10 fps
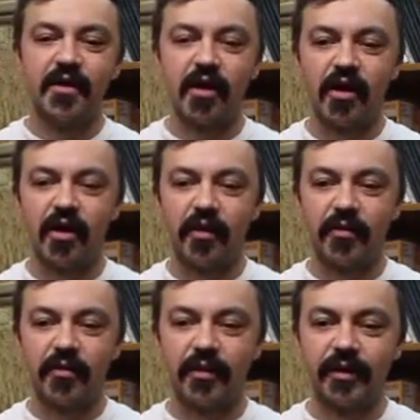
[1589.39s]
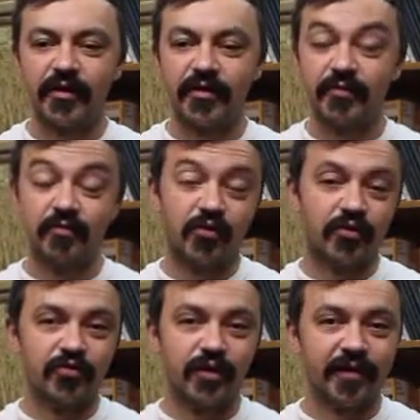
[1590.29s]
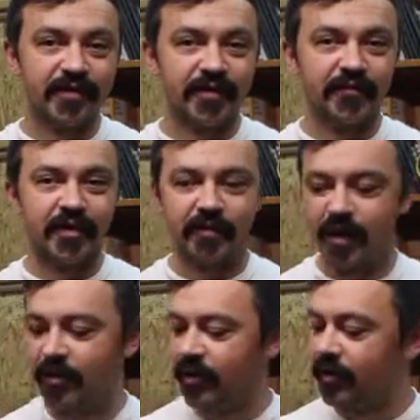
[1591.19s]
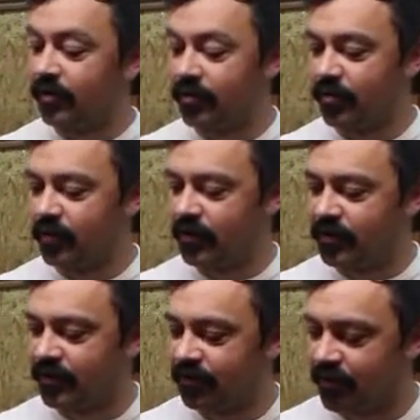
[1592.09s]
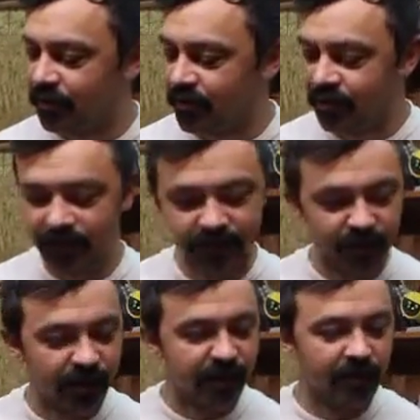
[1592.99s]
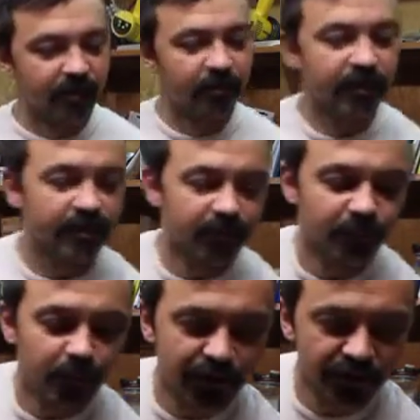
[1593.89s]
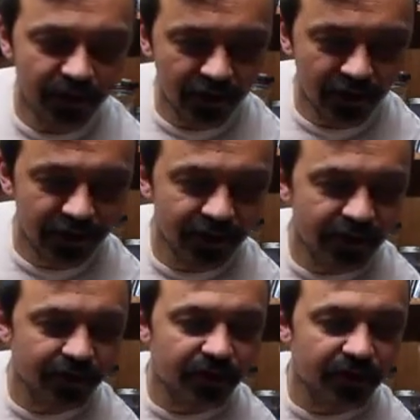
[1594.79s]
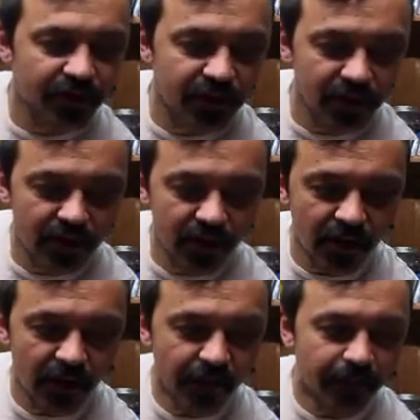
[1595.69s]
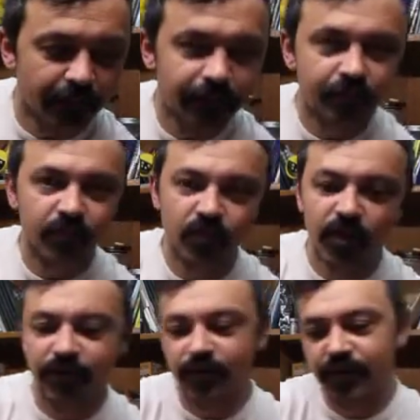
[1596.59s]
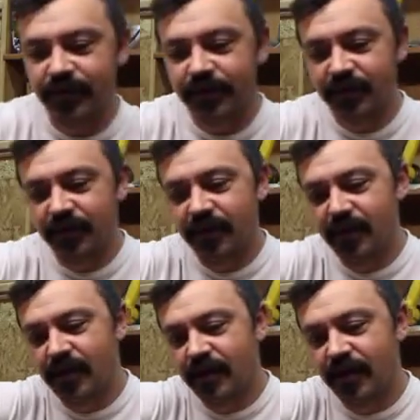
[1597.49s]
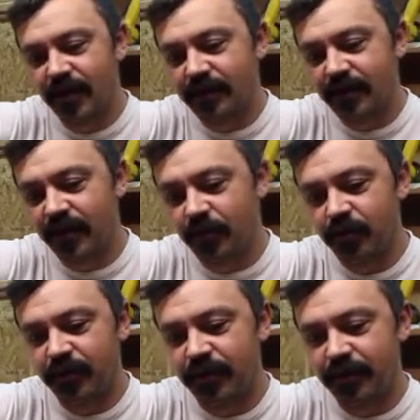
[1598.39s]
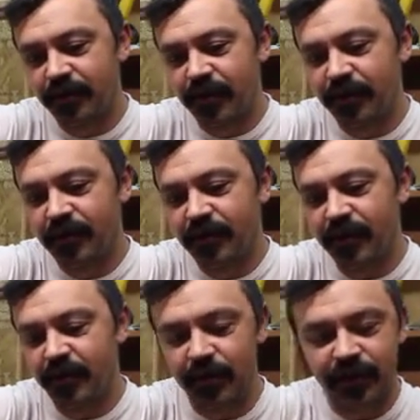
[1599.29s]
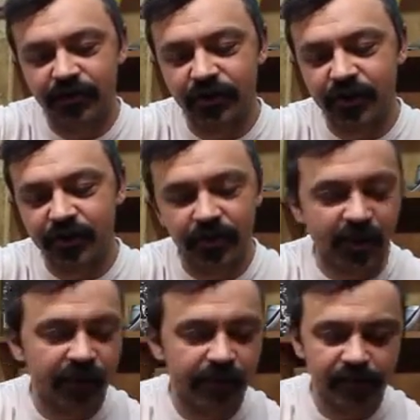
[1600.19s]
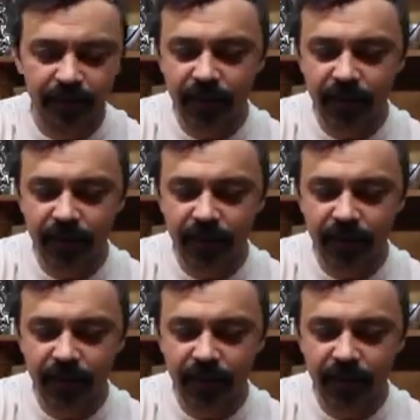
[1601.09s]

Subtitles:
and don't try and save time that way, it'll go much easier. With this binding, it's pretty tall. If you can see, it's got a pretty thick lamination onto the bottom.